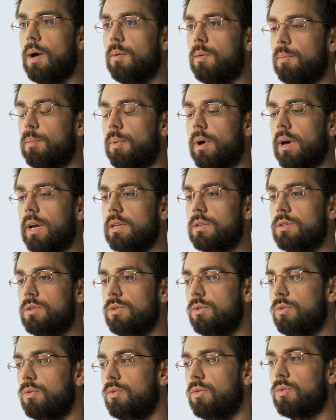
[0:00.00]
I would bike
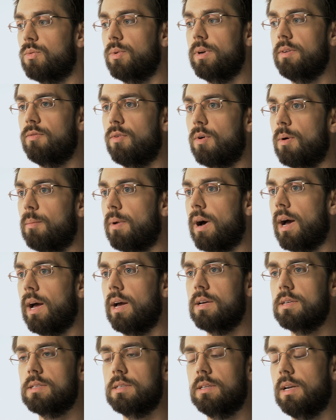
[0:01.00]
2, 3, 4
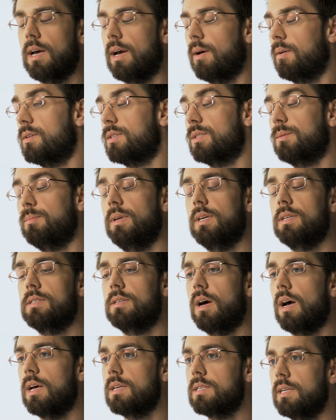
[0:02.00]
miles, and I would just be
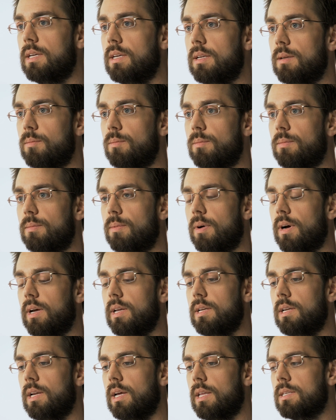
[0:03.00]
exhausted.
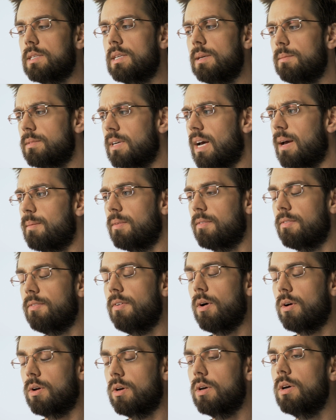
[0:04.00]
But at the same time, it felt